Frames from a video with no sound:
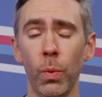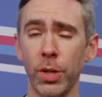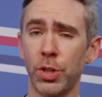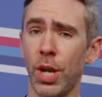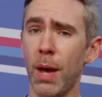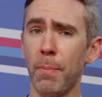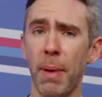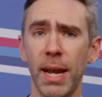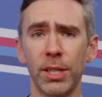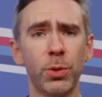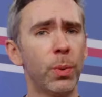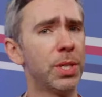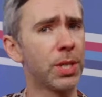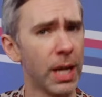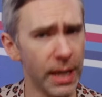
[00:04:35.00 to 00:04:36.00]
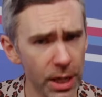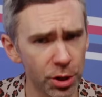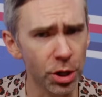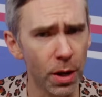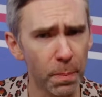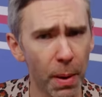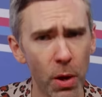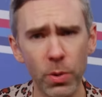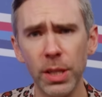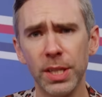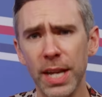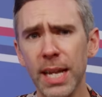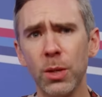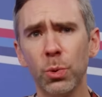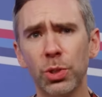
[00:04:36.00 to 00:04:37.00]
which cut back to his Collision opponent
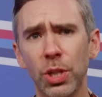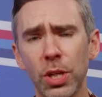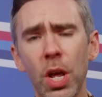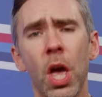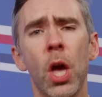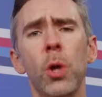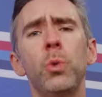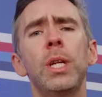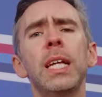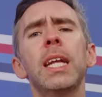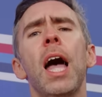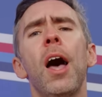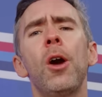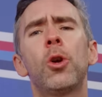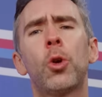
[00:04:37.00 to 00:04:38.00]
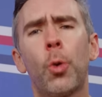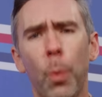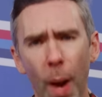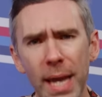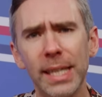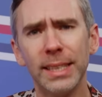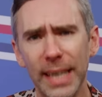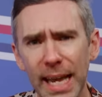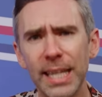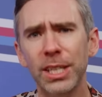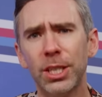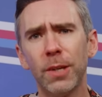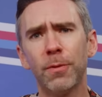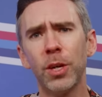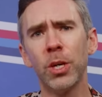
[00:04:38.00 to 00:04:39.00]
Danielson, who did a great
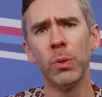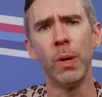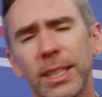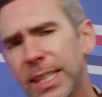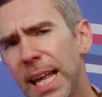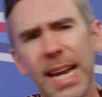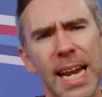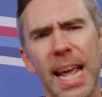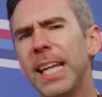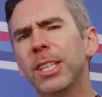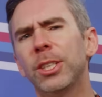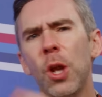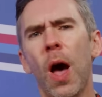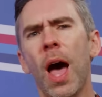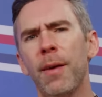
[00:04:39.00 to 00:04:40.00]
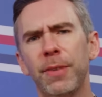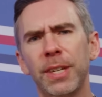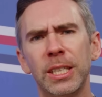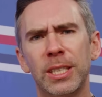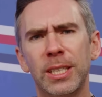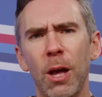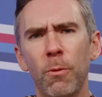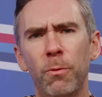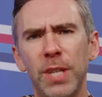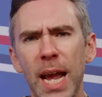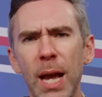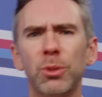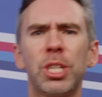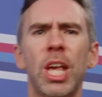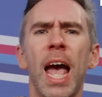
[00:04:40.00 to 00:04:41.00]
interview, saying he's not having
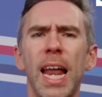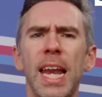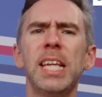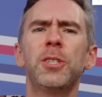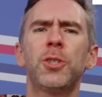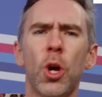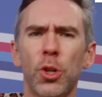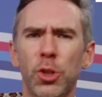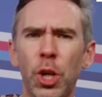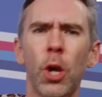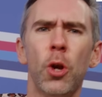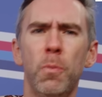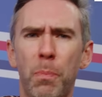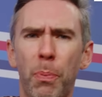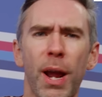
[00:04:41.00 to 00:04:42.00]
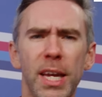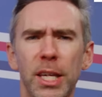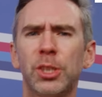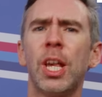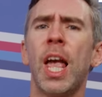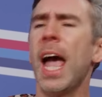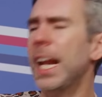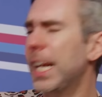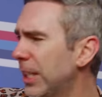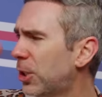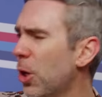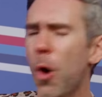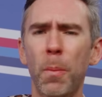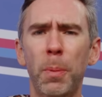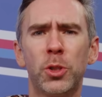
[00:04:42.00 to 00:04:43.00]
self-doubts and he's got two breaks in his
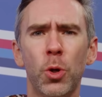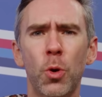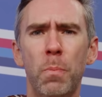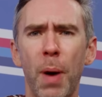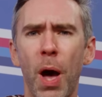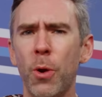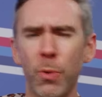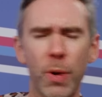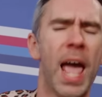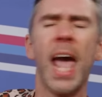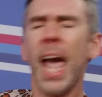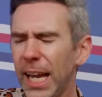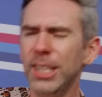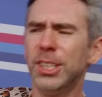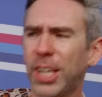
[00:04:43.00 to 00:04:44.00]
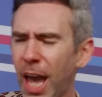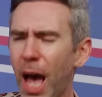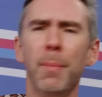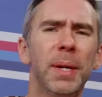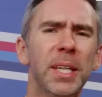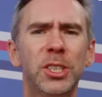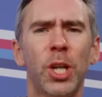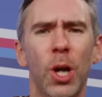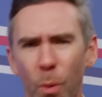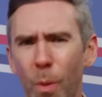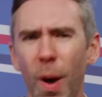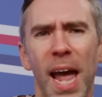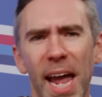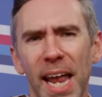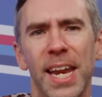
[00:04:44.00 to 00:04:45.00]
orbital bone. He's coming to
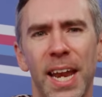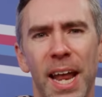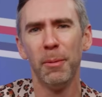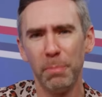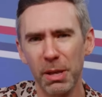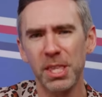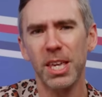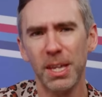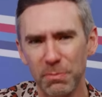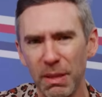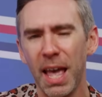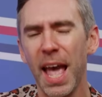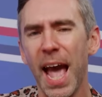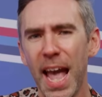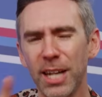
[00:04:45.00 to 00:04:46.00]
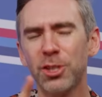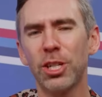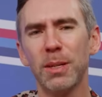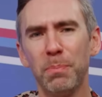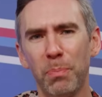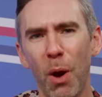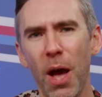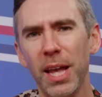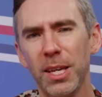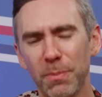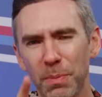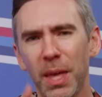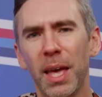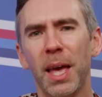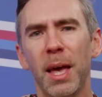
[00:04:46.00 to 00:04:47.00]
win! But you, actually, Brian,
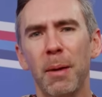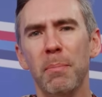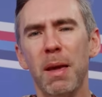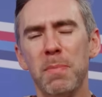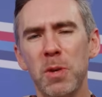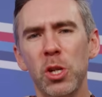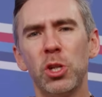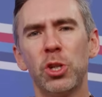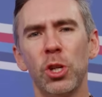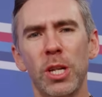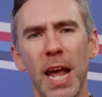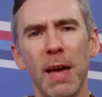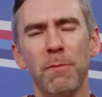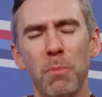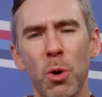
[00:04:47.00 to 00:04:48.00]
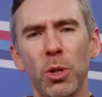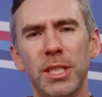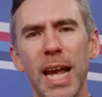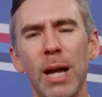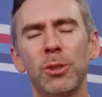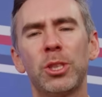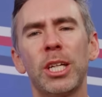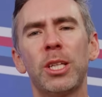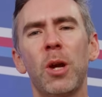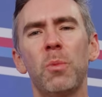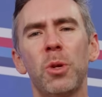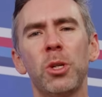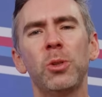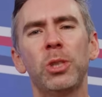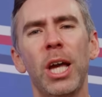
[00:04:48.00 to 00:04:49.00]
maybe you should have more doubts. I don't
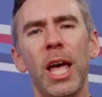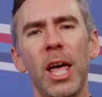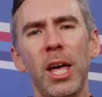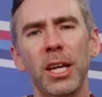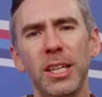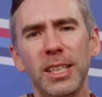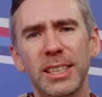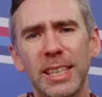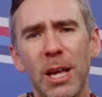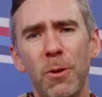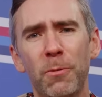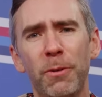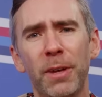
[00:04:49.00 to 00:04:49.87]
want you to hurt yourself